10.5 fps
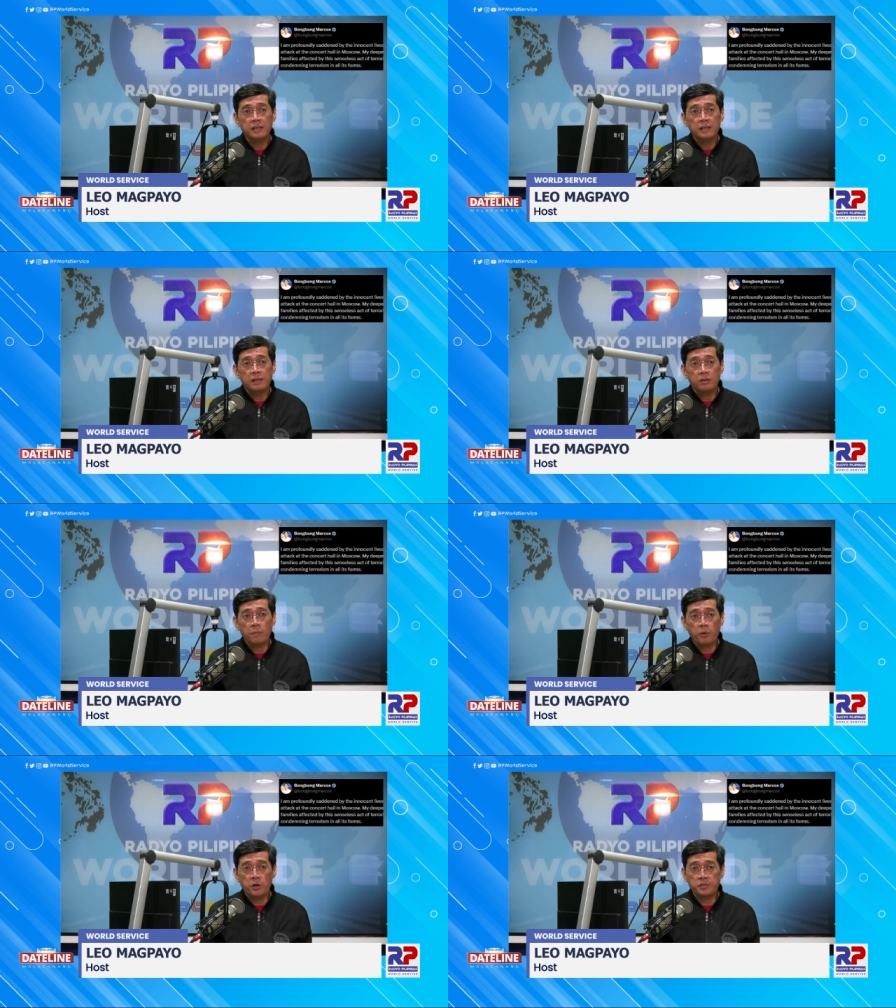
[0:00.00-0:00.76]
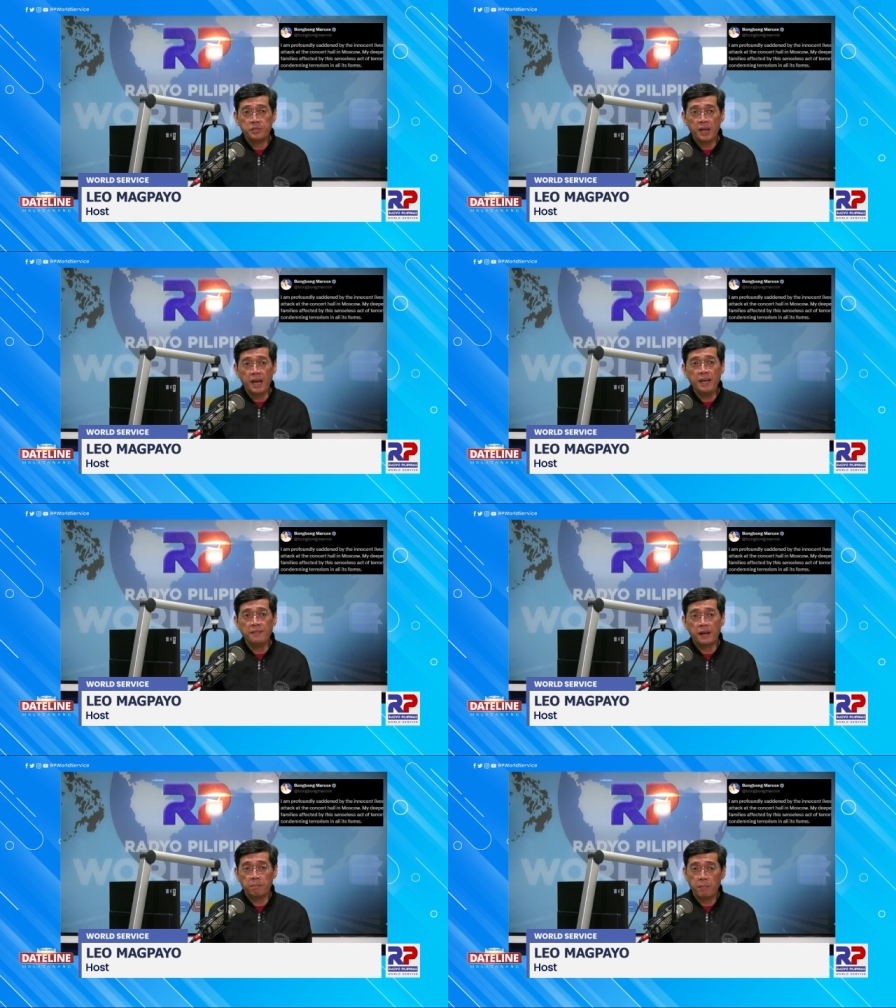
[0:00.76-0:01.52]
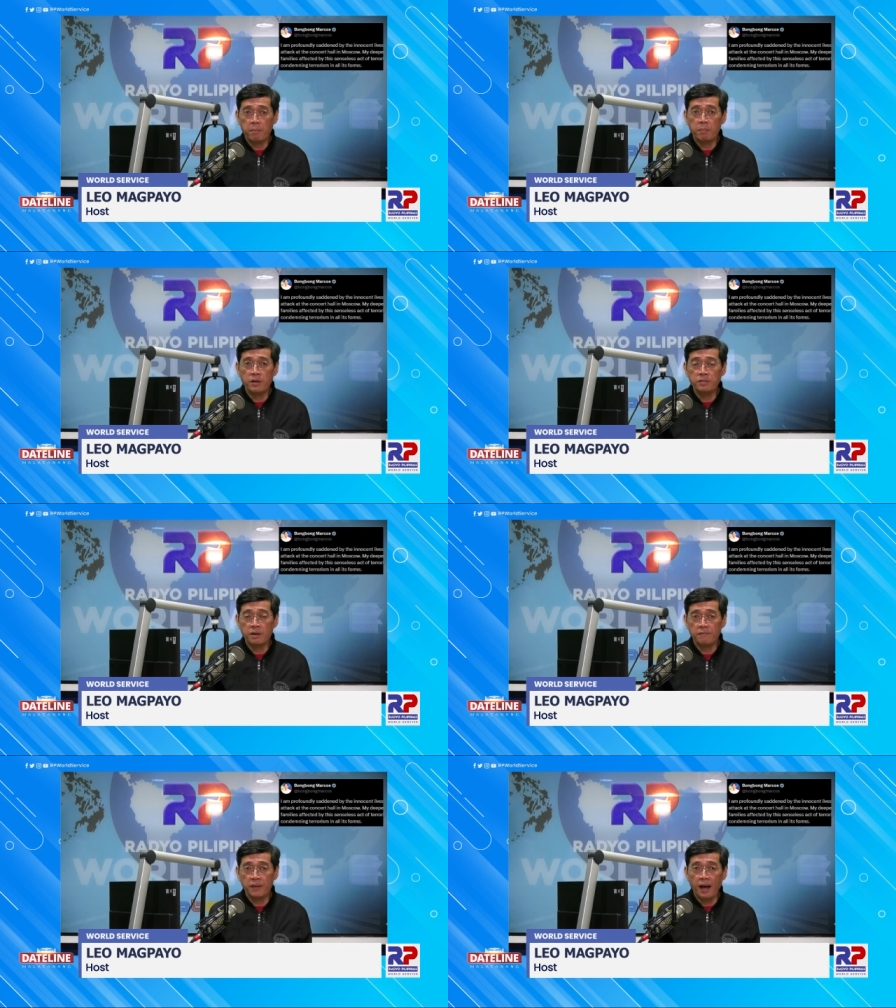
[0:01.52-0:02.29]
Reports say that members
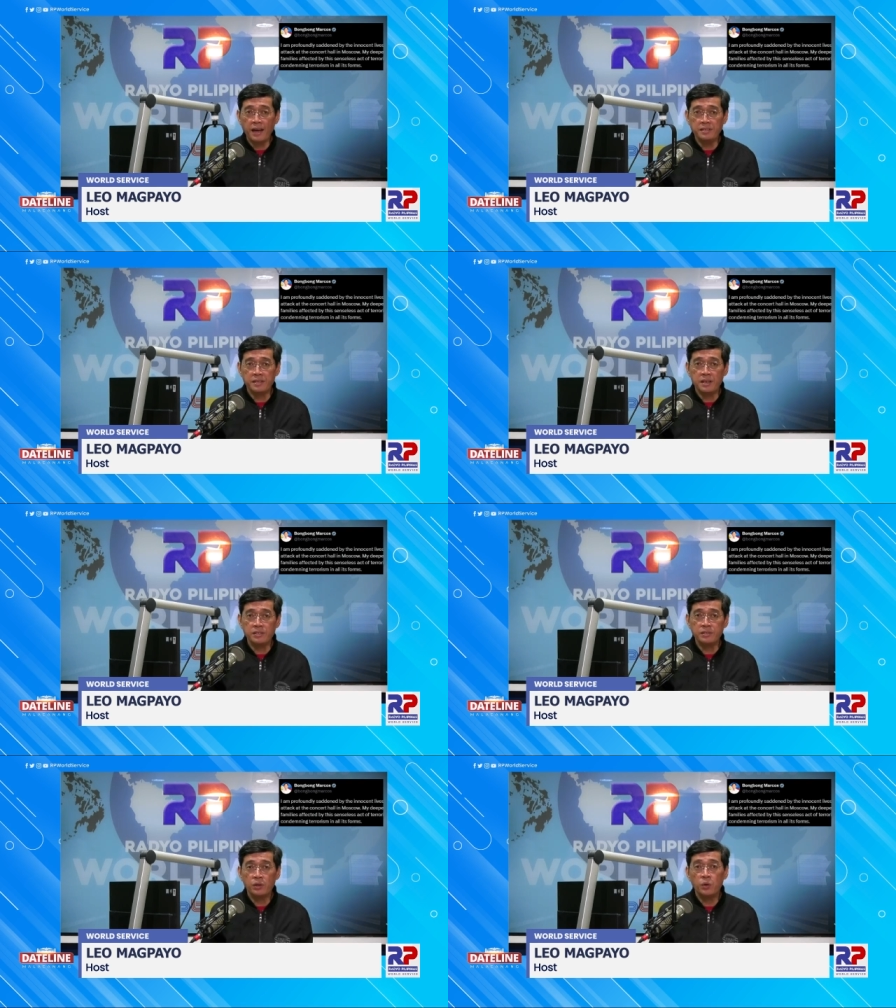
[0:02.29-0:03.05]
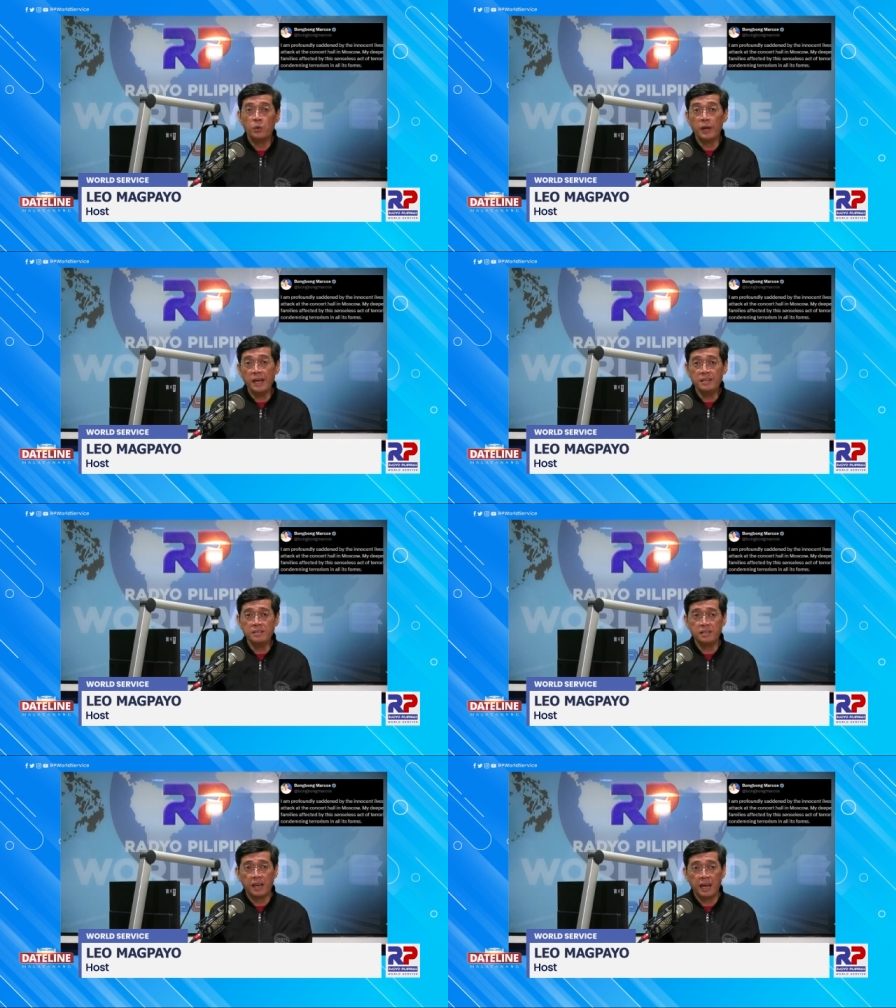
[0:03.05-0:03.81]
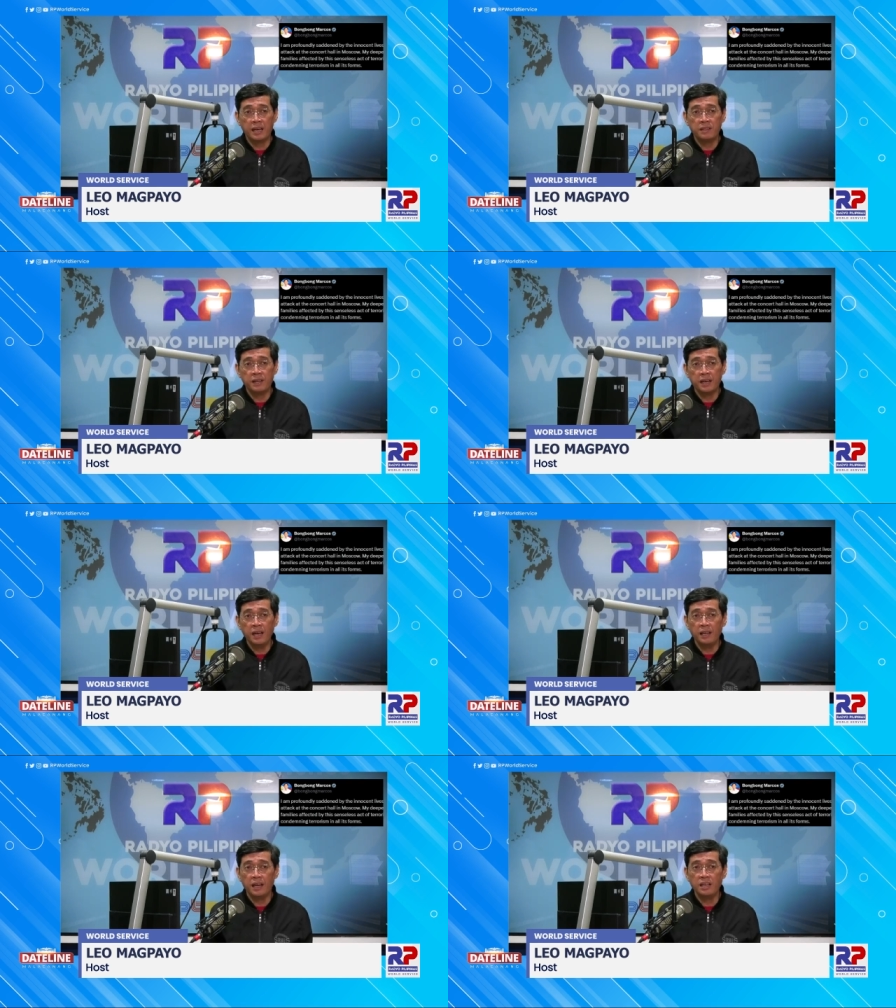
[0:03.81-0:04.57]
of the ISIS who instigated the
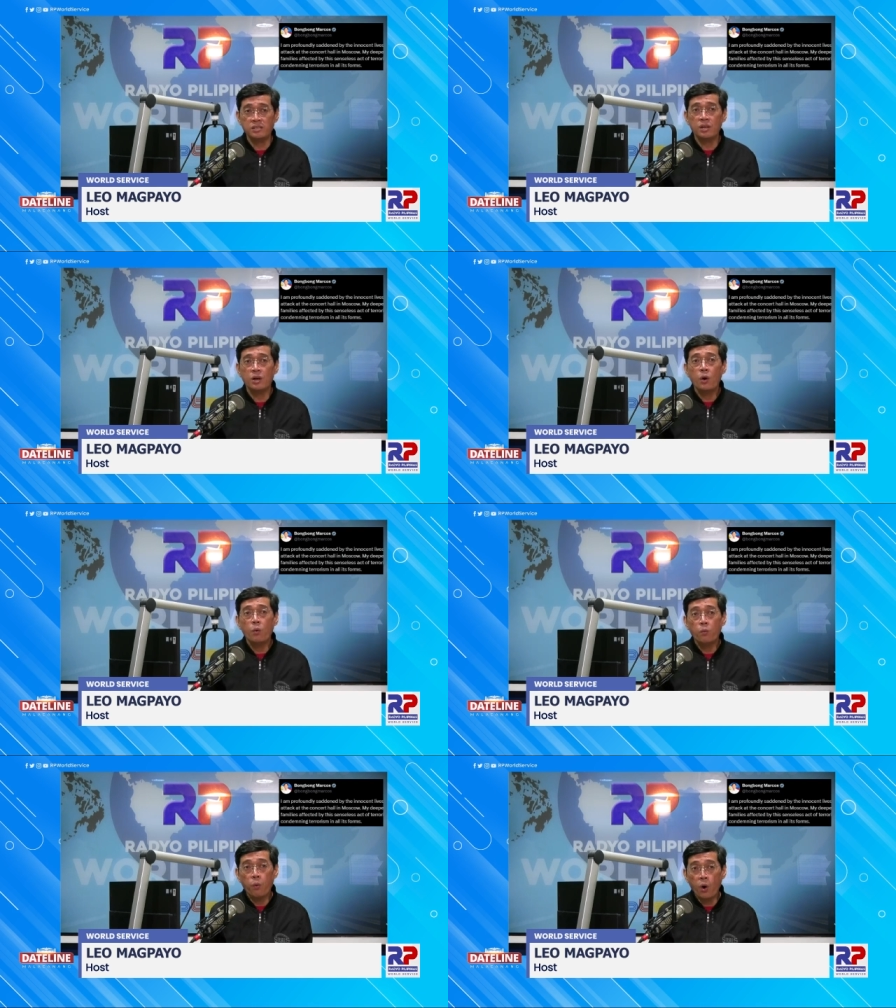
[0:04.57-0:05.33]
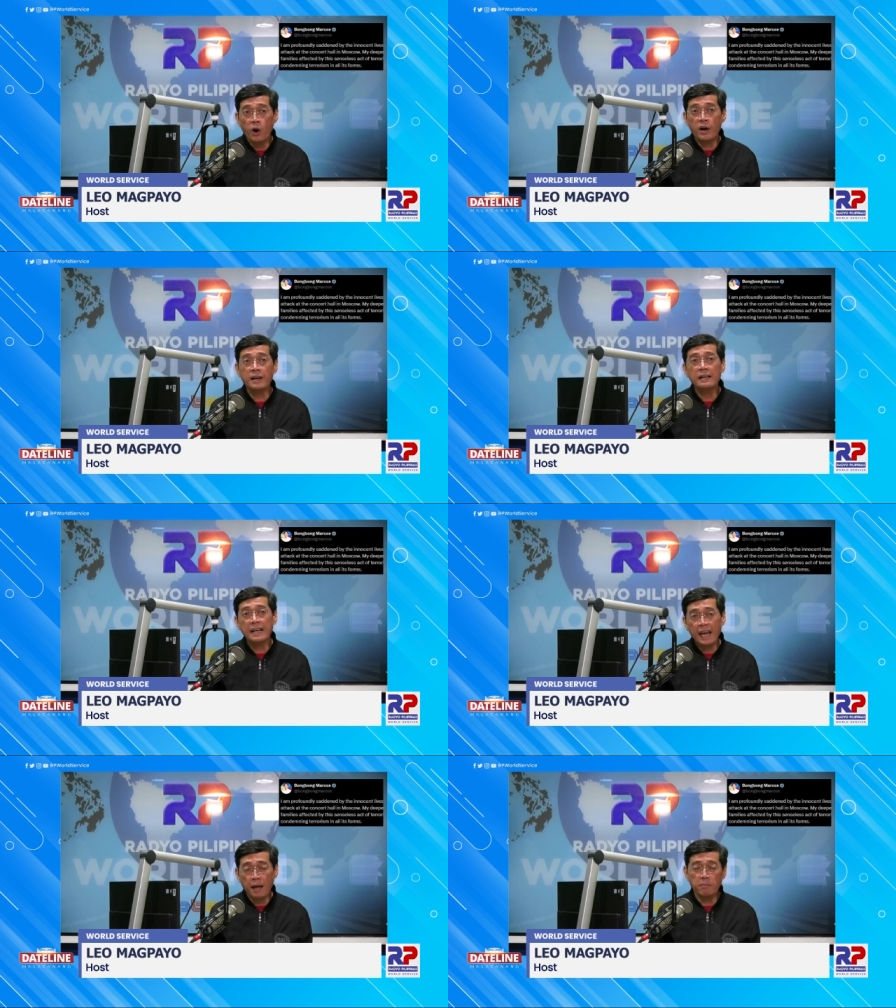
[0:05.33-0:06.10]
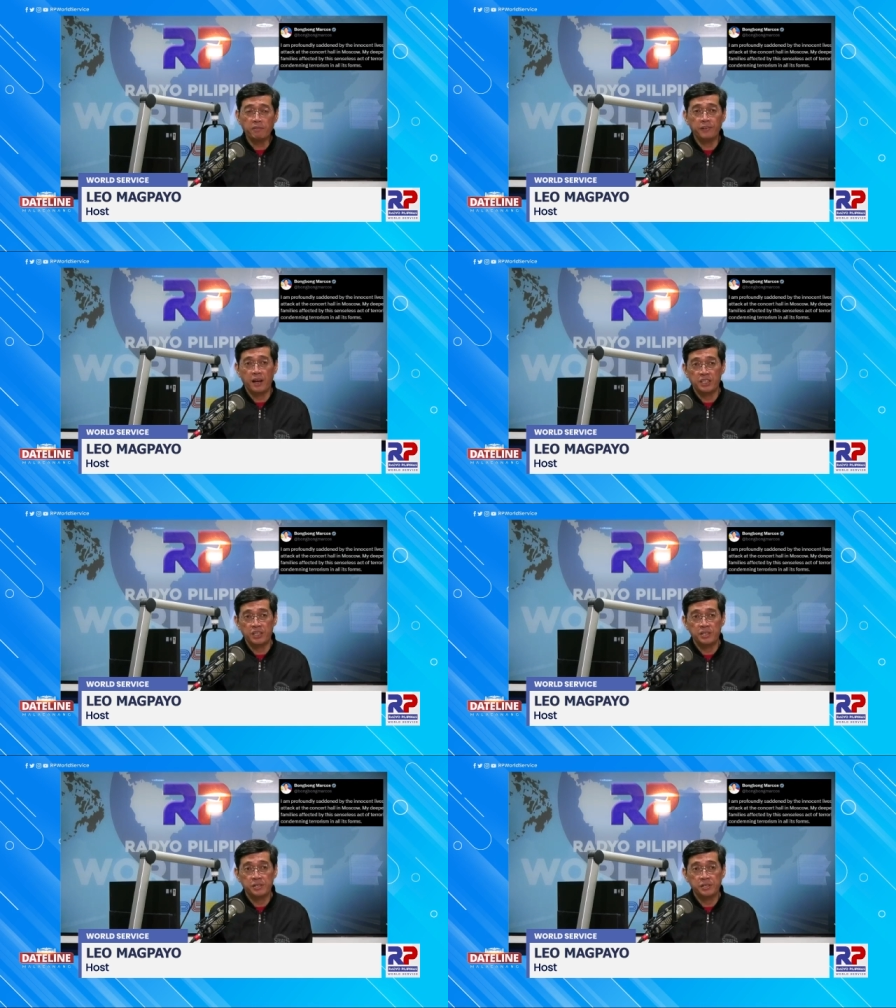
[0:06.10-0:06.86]
killings wore
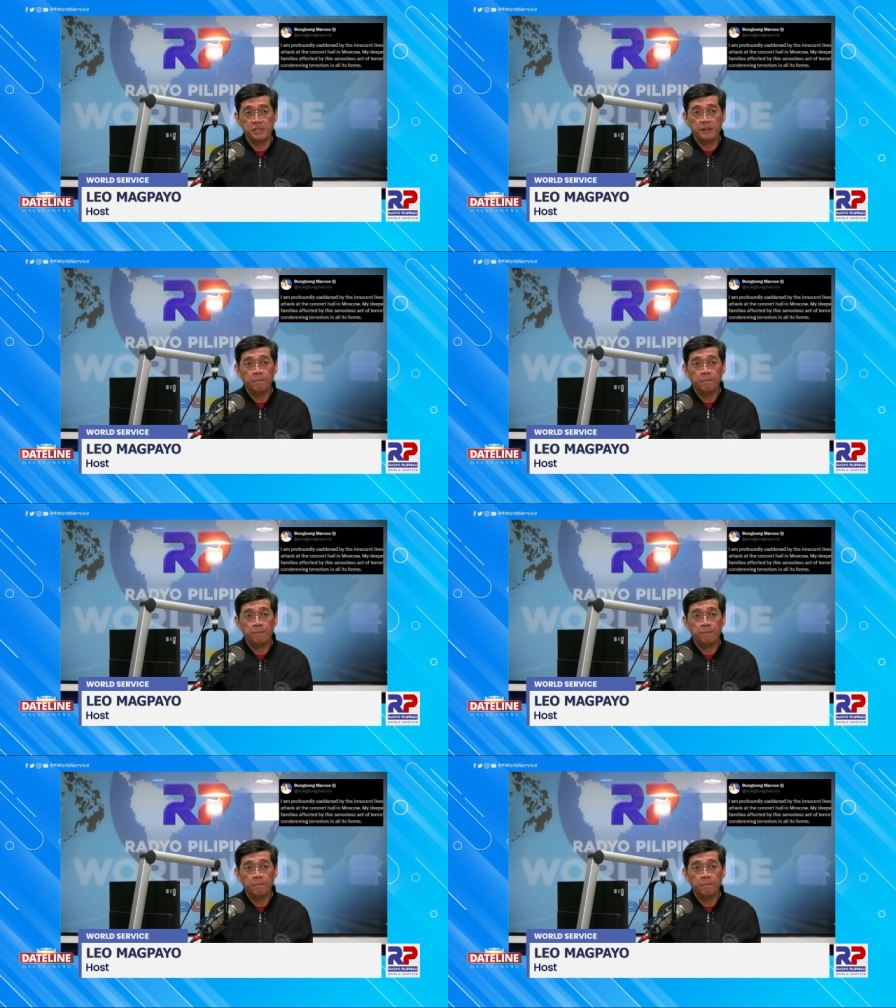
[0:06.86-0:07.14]
camouflages.